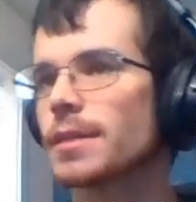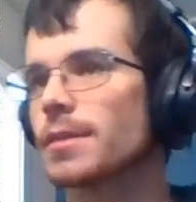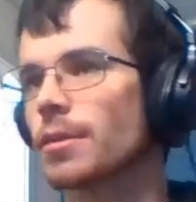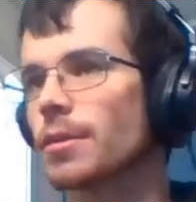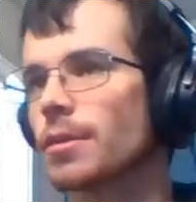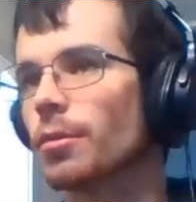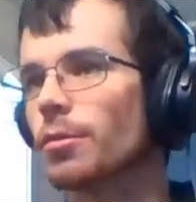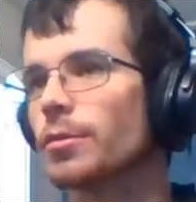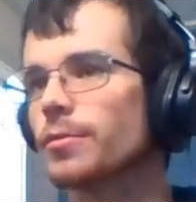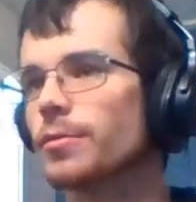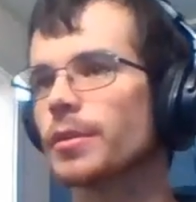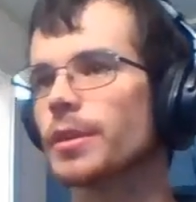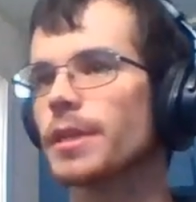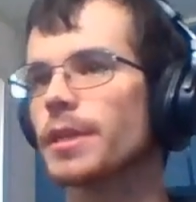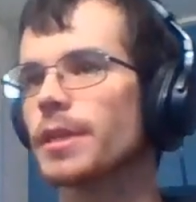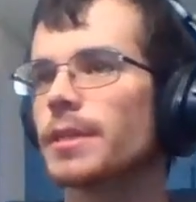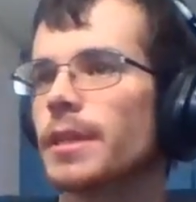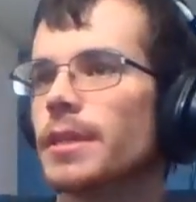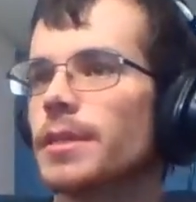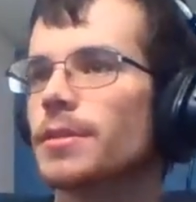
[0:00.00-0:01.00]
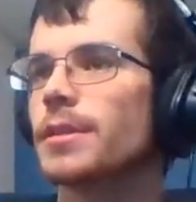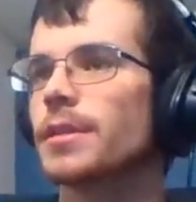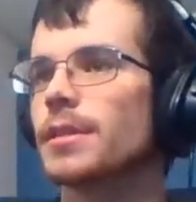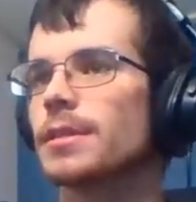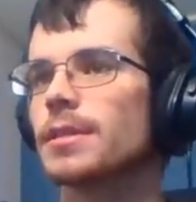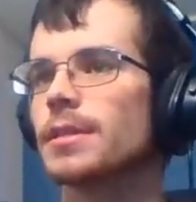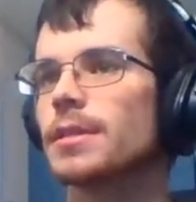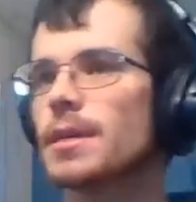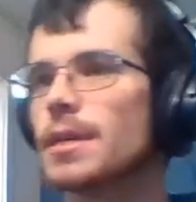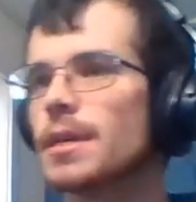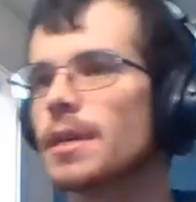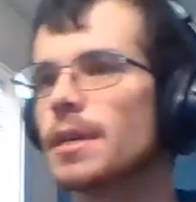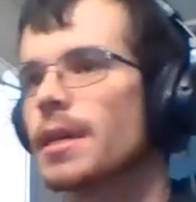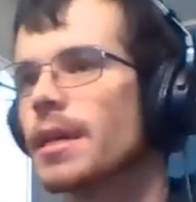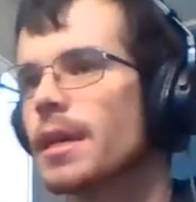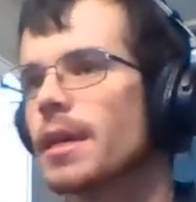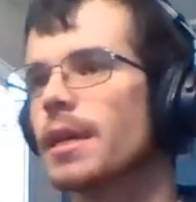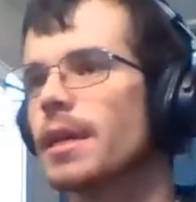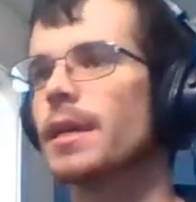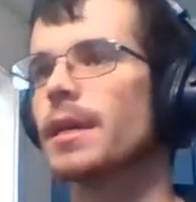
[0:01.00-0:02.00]
the gold for this. As you can see,
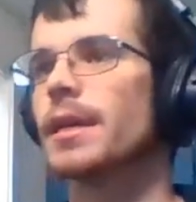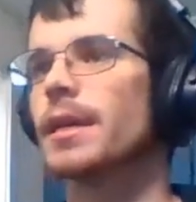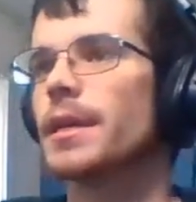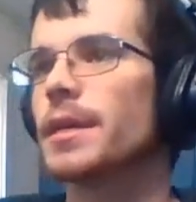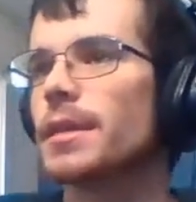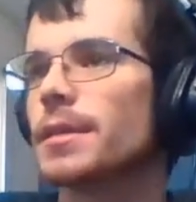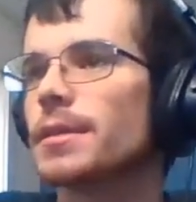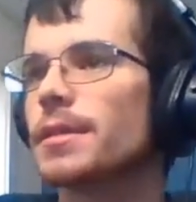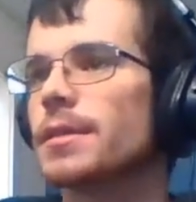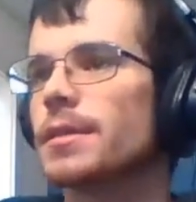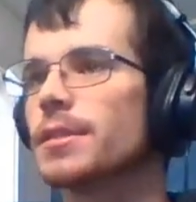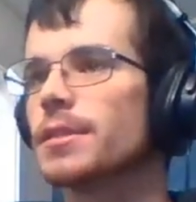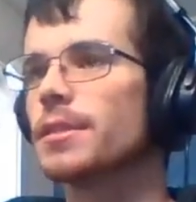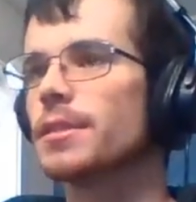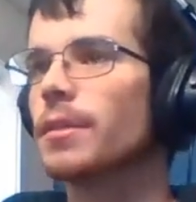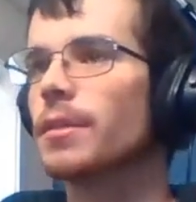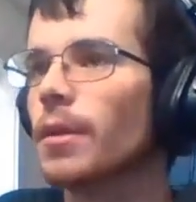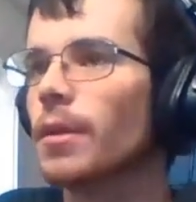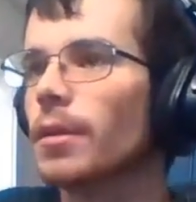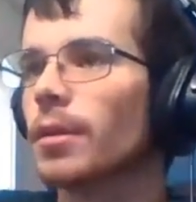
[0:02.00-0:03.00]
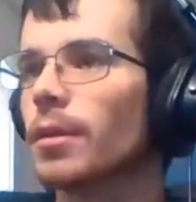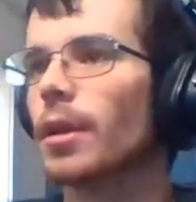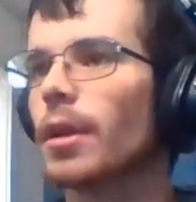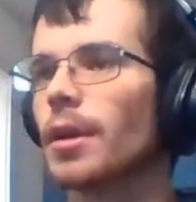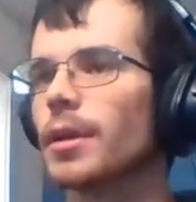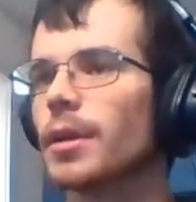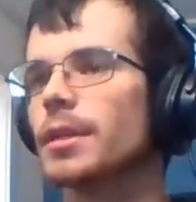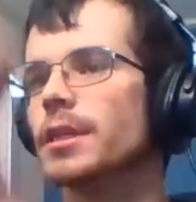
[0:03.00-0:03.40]
it's long,